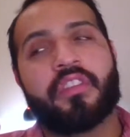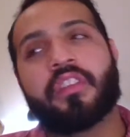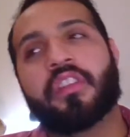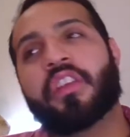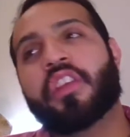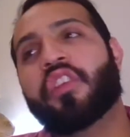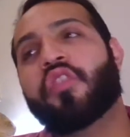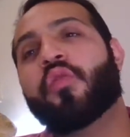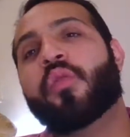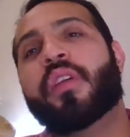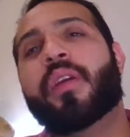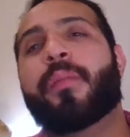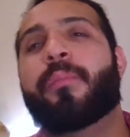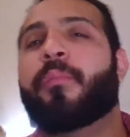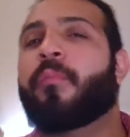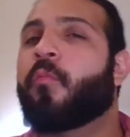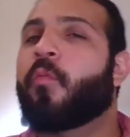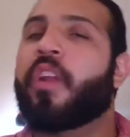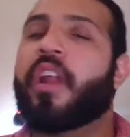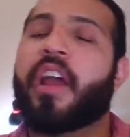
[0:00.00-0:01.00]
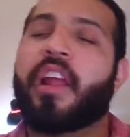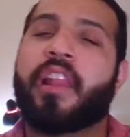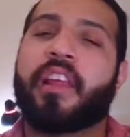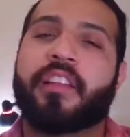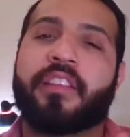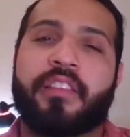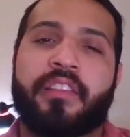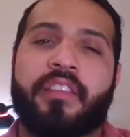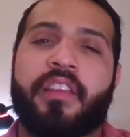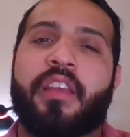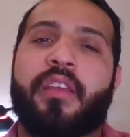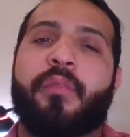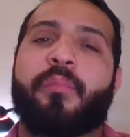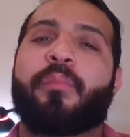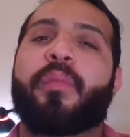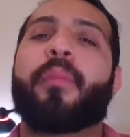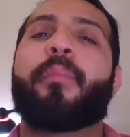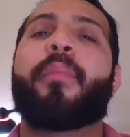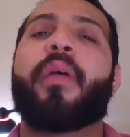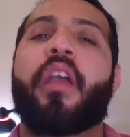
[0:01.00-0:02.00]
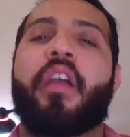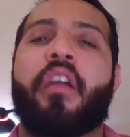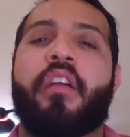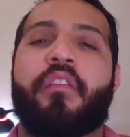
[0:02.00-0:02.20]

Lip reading: you can, what I like to say, prepare